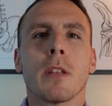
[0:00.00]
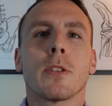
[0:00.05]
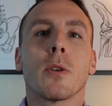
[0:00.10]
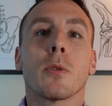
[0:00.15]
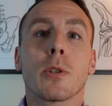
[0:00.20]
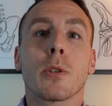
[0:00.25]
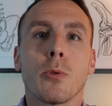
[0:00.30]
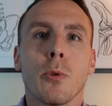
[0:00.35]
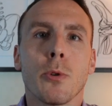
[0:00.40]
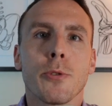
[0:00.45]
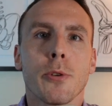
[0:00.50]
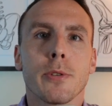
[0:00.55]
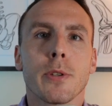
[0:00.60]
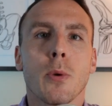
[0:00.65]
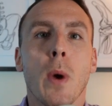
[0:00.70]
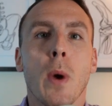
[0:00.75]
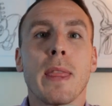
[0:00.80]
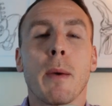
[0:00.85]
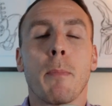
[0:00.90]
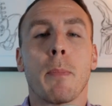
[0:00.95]
So it's crucial to
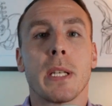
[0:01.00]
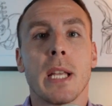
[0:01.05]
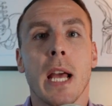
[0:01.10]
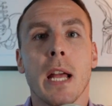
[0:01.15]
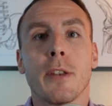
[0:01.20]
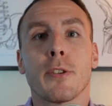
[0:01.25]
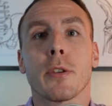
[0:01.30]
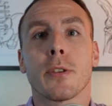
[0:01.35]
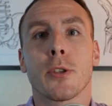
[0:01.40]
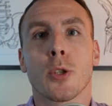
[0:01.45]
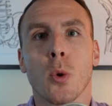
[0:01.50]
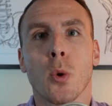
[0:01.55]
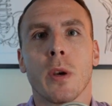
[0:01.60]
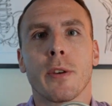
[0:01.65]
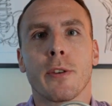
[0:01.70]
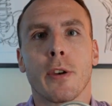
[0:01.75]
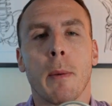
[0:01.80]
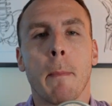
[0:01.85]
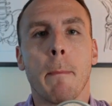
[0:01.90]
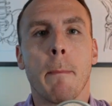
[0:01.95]
weigh the potential
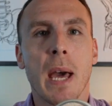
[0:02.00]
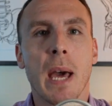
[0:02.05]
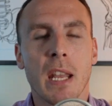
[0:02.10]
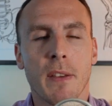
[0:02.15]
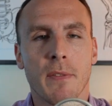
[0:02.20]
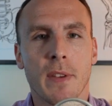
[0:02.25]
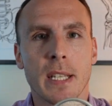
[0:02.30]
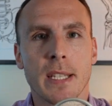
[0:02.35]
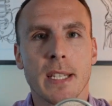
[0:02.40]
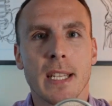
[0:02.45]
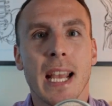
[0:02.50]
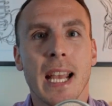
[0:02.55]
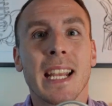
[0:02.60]
short term benefits